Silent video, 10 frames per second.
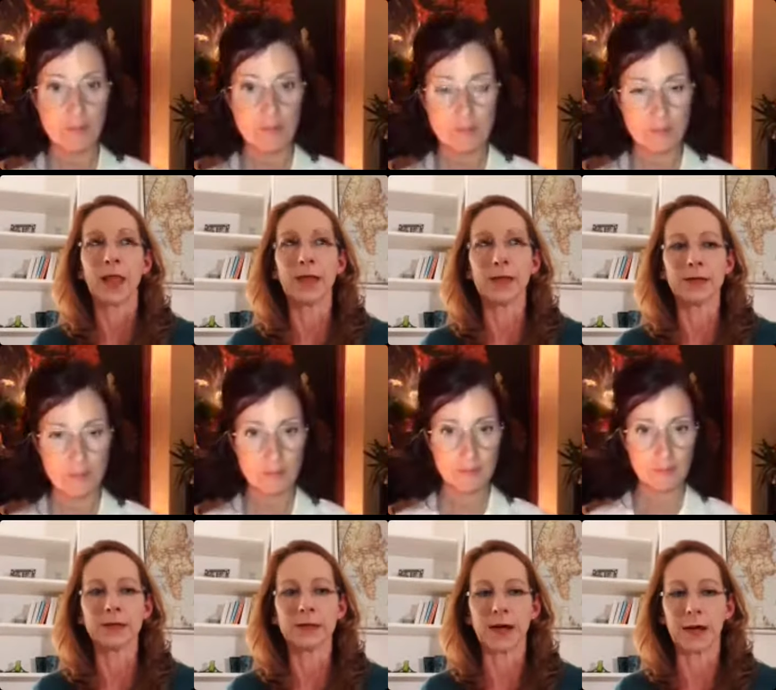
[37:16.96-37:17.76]

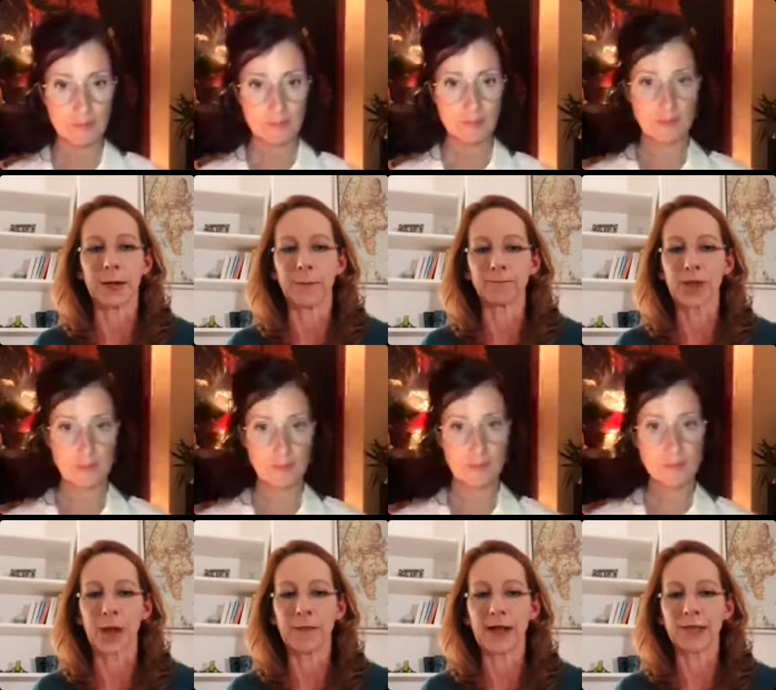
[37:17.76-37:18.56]
Speaker 1: is um,
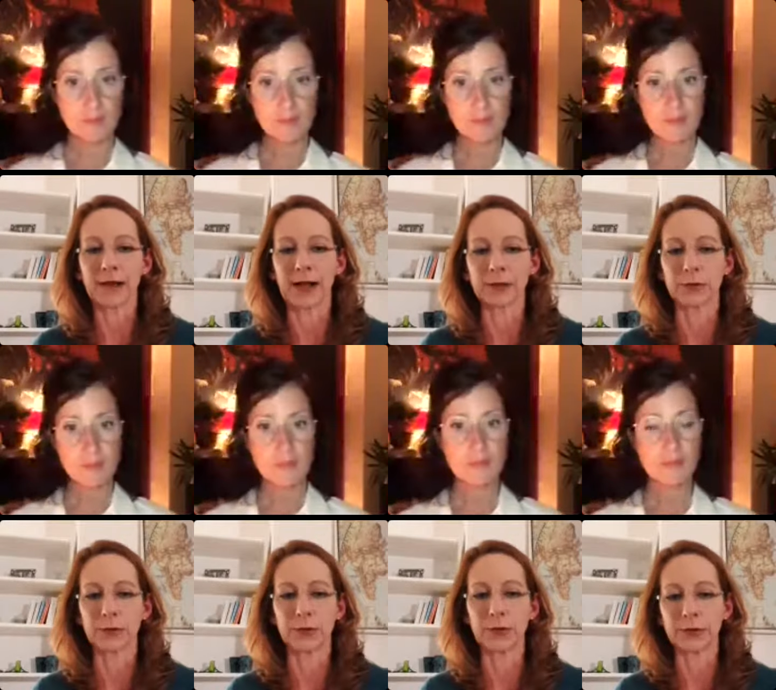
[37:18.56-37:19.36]
a method I
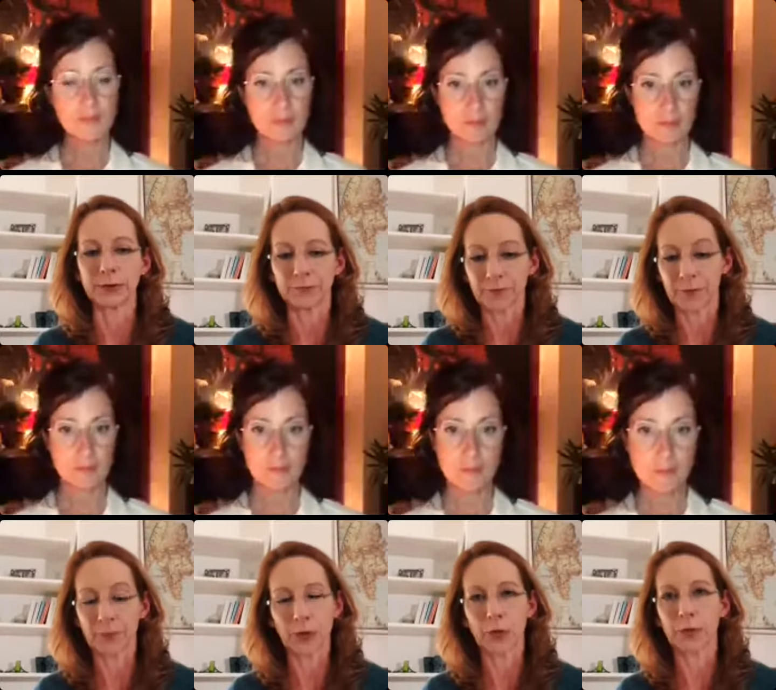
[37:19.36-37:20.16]
learned from
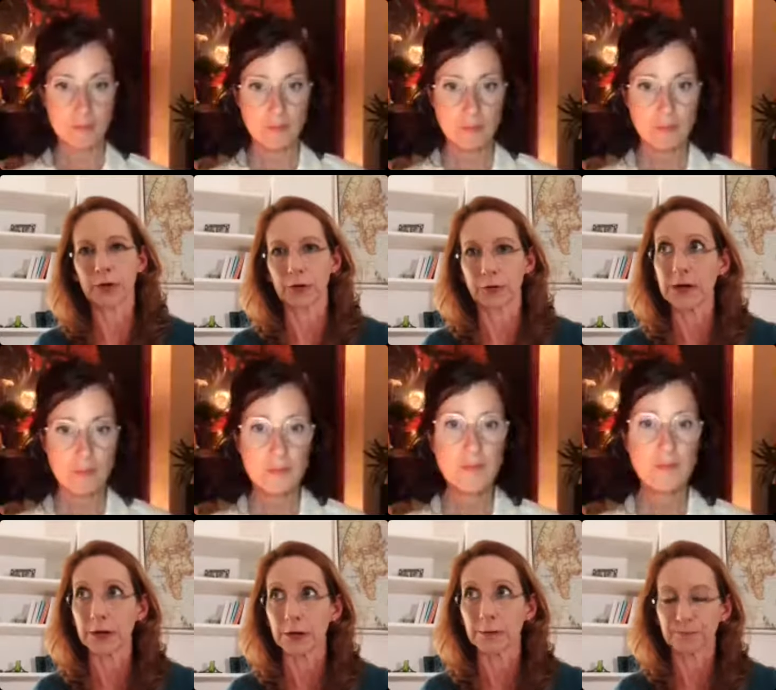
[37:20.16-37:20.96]
my corporate
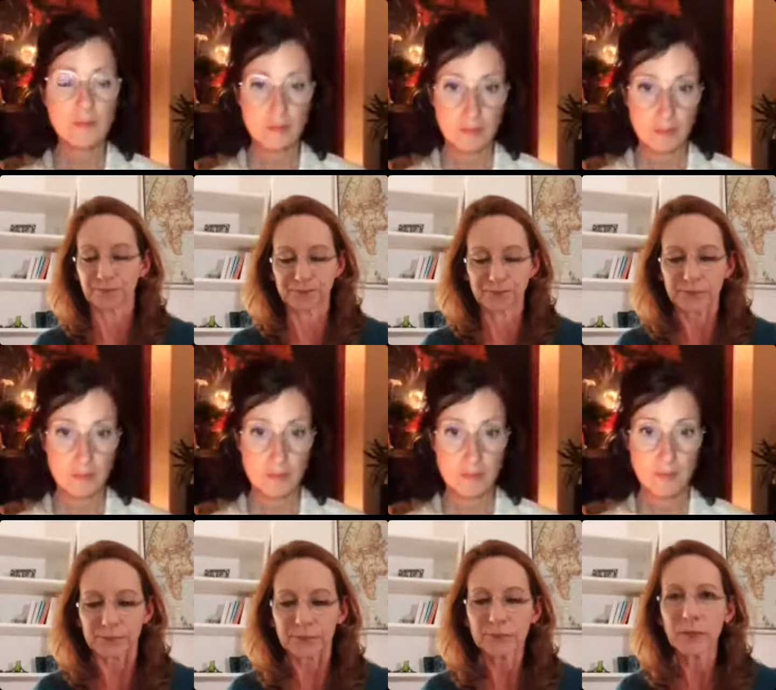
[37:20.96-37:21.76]
career
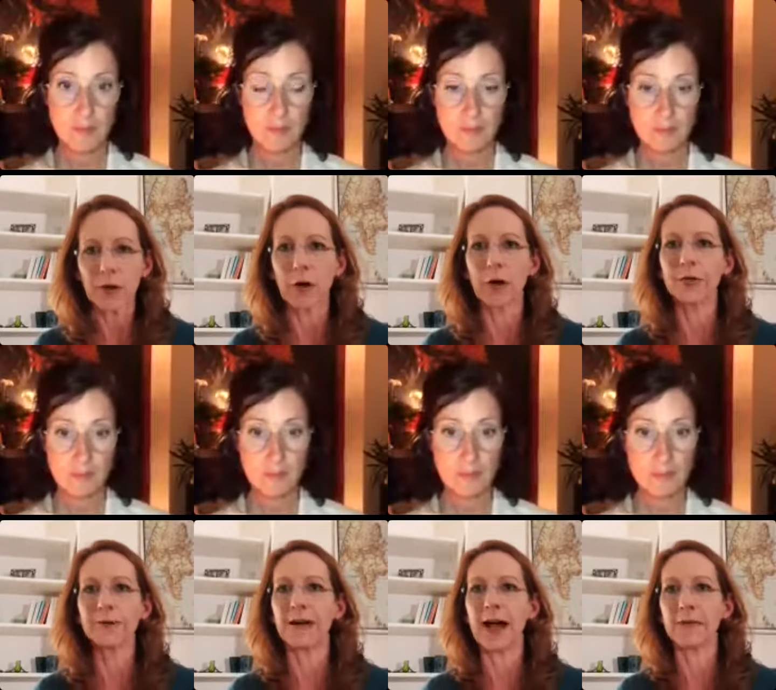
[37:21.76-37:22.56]
called
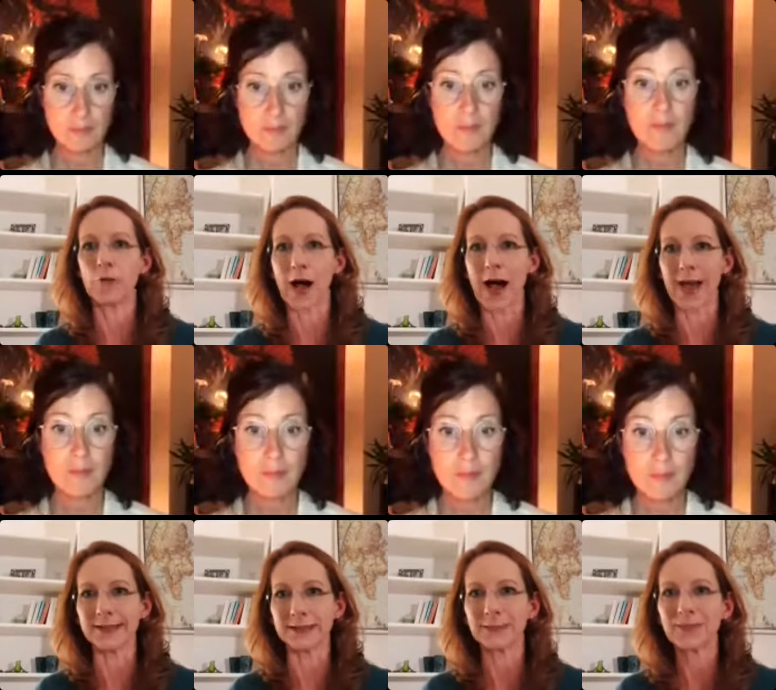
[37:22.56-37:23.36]
the five
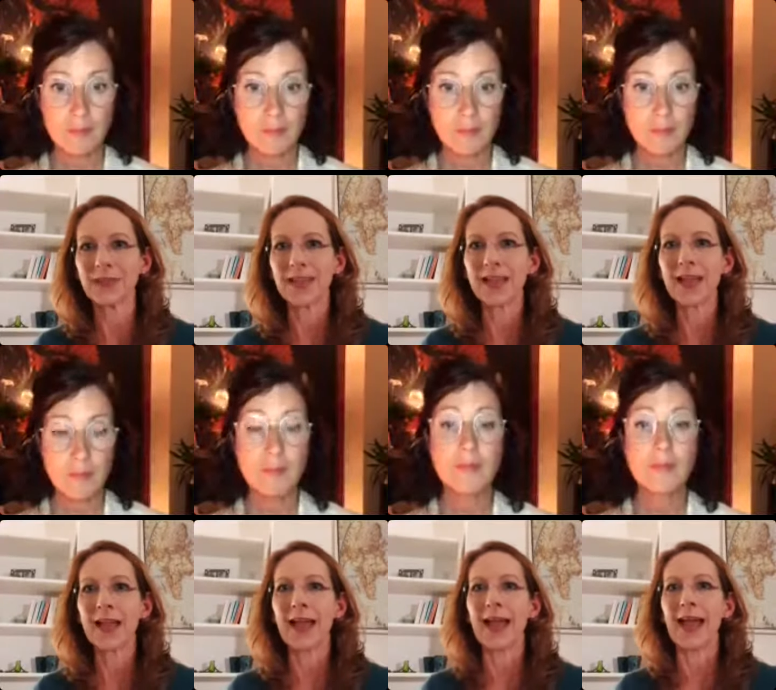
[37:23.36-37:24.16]
whys.
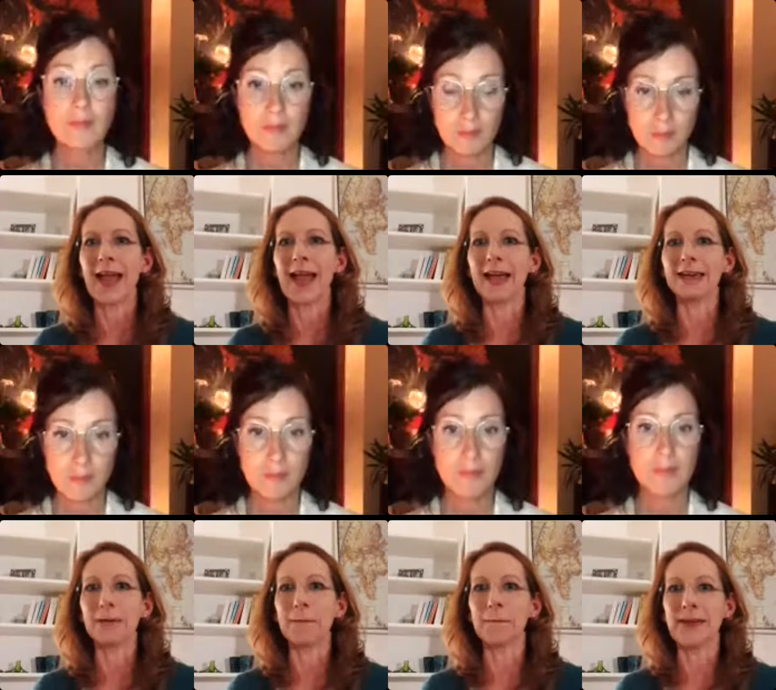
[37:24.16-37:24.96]
And
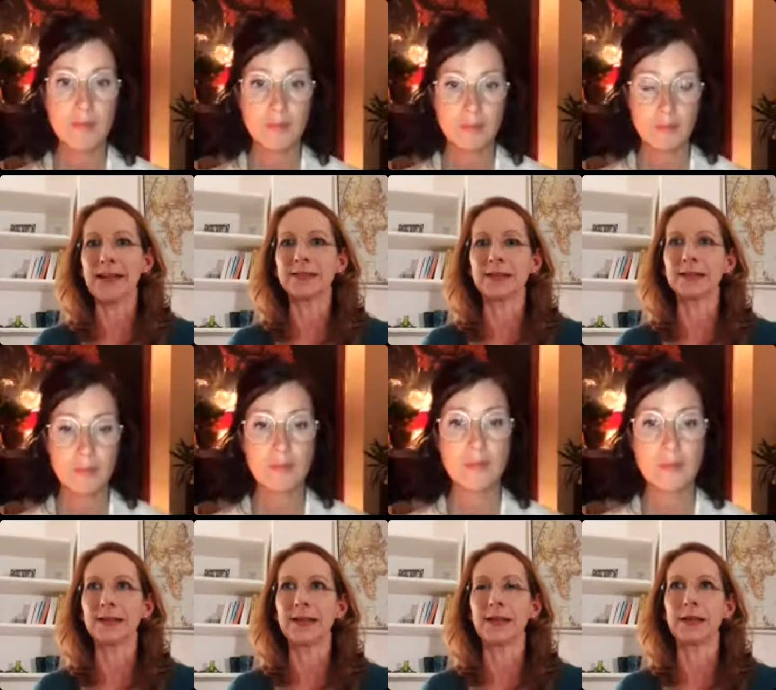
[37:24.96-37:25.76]

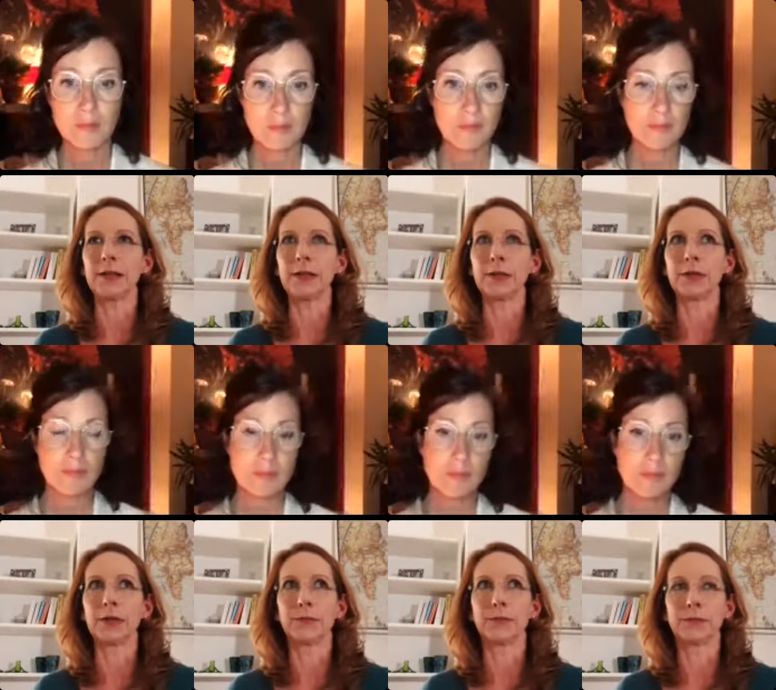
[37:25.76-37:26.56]
basically,
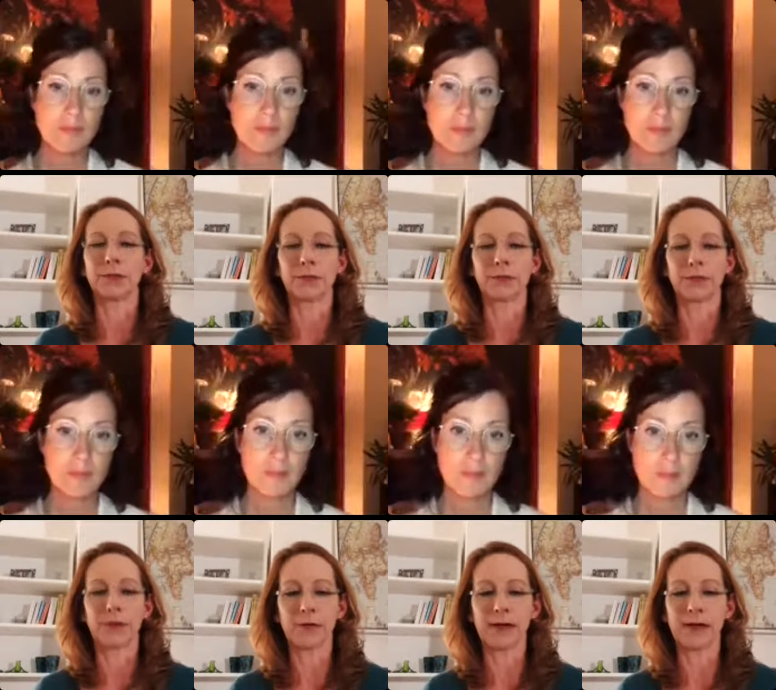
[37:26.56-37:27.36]
the the
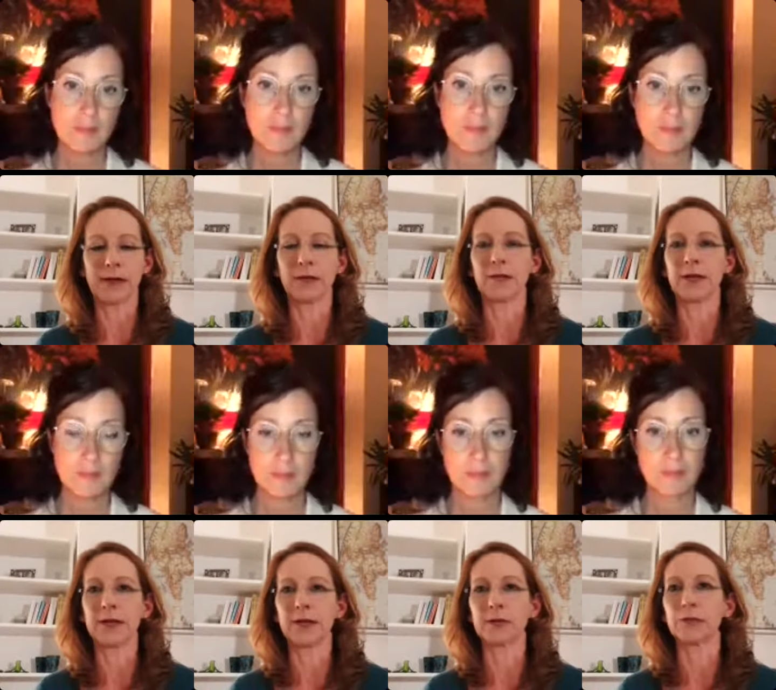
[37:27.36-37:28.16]
theory is to
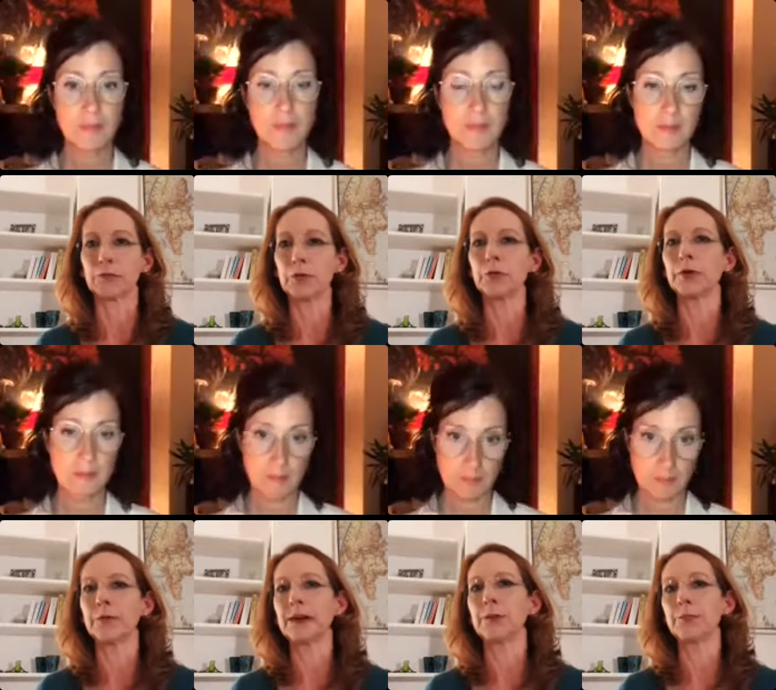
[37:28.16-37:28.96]
get to the root
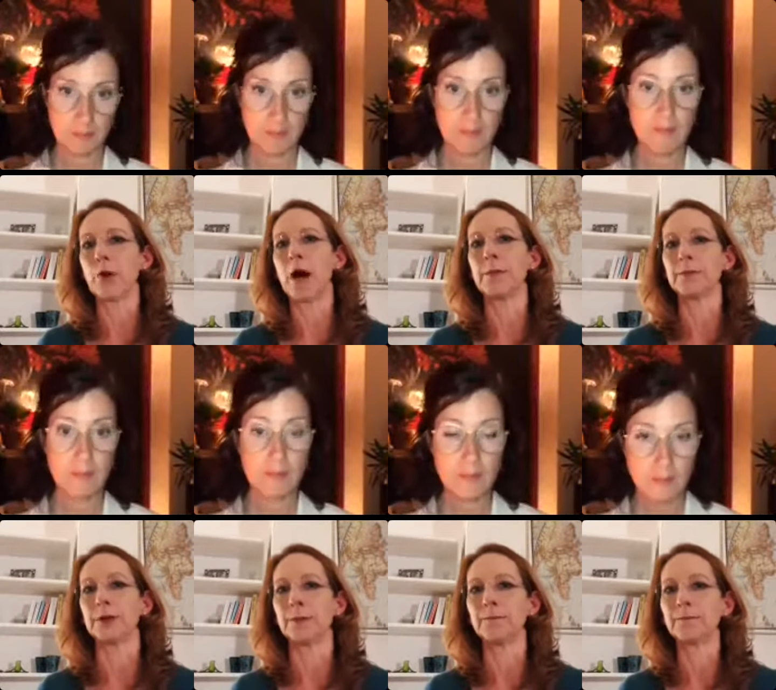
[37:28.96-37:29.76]
of any
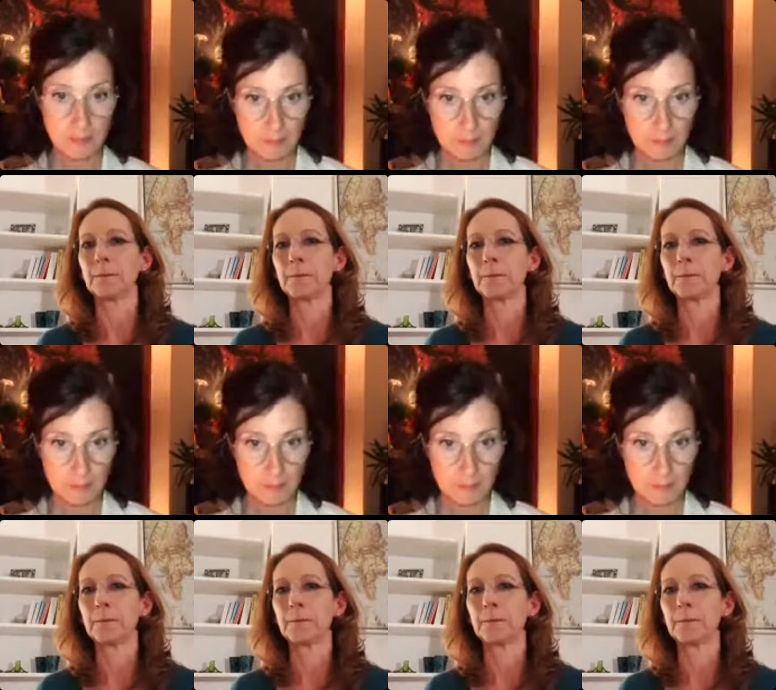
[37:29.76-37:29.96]
problem,